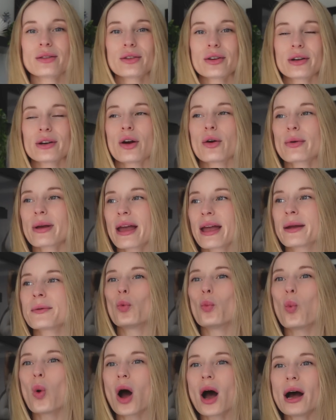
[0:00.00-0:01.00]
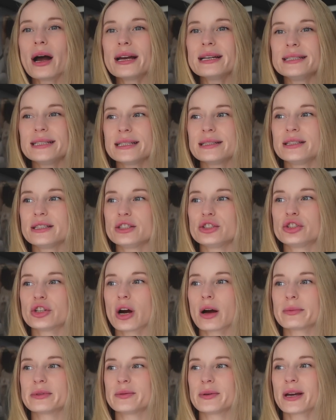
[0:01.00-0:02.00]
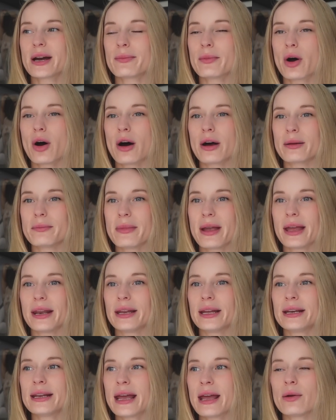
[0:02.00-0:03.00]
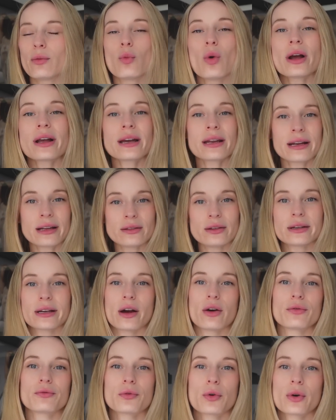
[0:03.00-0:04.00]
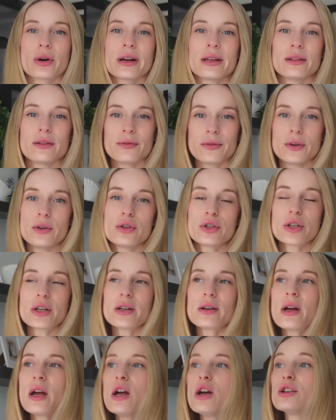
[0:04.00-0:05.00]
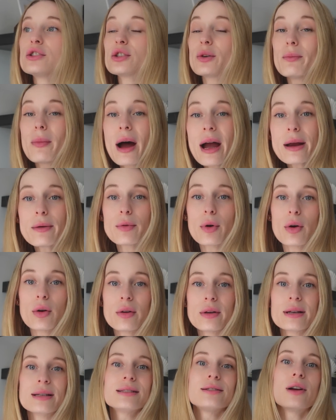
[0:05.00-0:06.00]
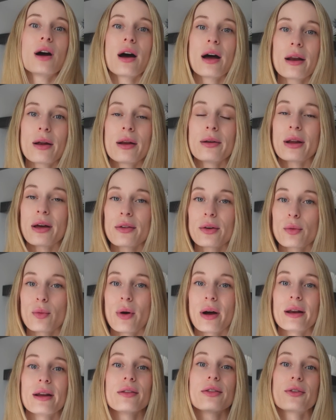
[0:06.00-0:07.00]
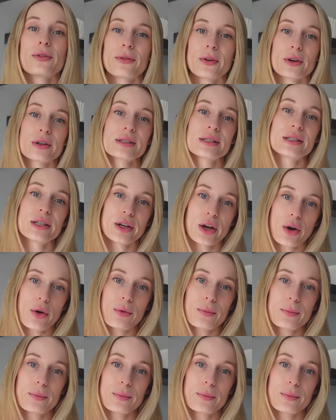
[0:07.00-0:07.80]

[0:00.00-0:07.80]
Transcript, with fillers: Learn, okay, why did these jobs become automated and what can I look out for in the future? So my role is not another one of the first to go.